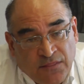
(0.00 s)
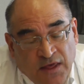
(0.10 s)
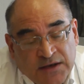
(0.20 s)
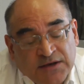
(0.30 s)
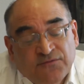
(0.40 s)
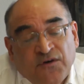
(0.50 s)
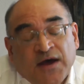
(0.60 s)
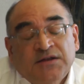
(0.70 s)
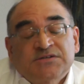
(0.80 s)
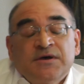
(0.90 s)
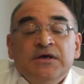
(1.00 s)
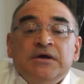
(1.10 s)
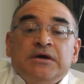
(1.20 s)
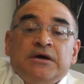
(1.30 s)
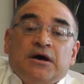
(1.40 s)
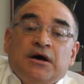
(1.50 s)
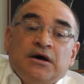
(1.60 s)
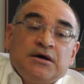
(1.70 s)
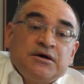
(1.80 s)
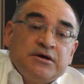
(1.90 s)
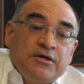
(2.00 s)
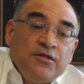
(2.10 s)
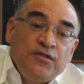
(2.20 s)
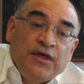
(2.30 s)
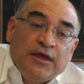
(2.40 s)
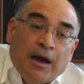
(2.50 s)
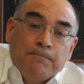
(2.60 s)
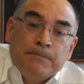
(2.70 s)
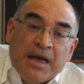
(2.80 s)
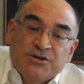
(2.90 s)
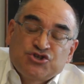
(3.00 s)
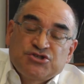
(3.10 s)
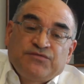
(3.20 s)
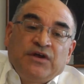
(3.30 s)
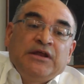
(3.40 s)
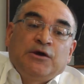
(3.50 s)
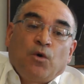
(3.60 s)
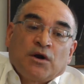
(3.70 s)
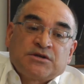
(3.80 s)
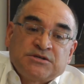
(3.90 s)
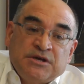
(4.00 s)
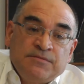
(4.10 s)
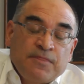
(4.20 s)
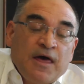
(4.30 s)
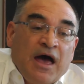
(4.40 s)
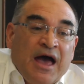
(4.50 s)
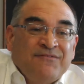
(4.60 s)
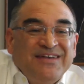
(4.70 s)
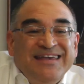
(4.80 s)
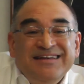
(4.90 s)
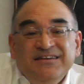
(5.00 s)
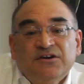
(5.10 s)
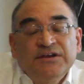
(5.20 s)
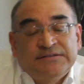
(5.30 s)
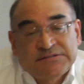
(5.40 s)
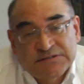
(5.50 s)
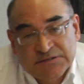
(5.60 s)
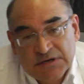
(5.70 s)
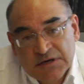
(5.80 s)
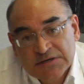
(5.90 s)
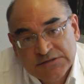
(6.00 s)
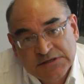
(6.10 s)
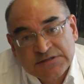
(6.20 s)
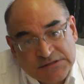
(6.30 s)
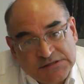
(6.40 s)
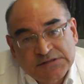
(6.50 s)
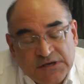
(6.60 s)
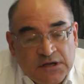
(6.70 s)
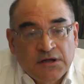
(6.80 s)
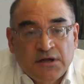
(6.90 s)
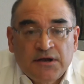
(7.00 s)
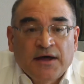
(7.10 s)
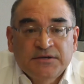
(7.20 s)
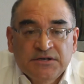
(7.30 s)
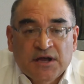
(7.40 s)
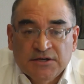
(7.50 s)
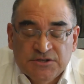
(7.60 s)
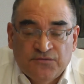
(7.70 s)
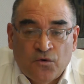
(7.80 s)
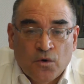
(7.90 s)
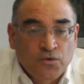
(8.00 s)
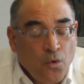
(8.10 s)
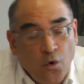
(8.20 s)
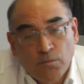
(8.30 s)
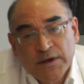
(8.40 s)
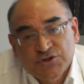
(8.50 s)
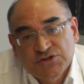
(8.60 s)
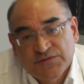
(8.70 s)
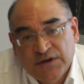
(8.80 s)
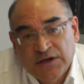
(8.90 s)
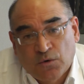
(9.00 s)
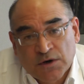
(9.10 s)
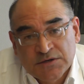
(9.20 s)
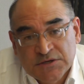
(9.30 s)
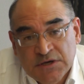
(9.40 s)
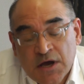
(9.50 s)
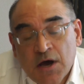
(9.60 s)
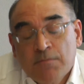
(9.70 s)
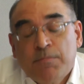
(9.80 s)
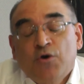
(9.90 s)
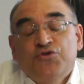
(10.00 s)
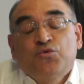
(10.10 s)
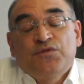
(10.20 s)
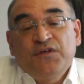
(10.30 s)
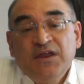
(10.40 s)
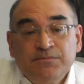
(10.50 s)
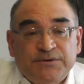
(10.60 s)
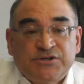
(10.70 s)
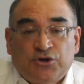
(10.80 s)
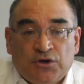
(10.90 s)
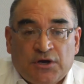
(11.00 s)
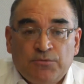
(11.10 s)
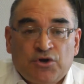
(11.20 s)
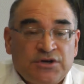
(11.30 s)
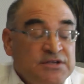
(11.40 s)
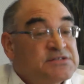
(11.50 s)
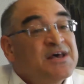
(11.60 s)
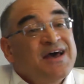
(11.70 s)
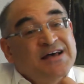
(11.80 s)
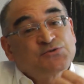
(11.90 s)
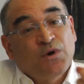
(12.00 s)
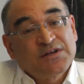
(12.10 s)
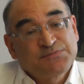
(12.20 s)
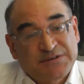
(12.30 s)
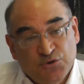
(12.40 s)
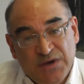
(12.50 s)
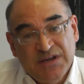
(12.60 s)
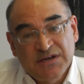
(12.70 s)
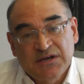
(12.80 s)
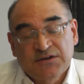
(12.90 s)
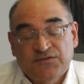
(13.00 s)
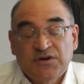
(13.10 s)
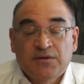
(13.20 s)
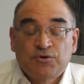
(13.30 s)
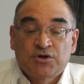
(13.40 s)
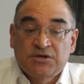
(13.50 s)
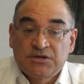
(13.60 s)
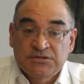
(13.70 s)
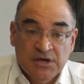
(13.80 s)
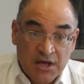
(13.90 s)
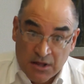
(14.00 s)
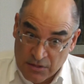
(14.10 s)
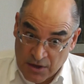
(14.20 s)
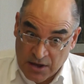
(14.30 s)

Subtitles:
done that. In fact, the measures of inequality have increased since 1994, and all measures of inequality, both within particular communities as well as between different communities,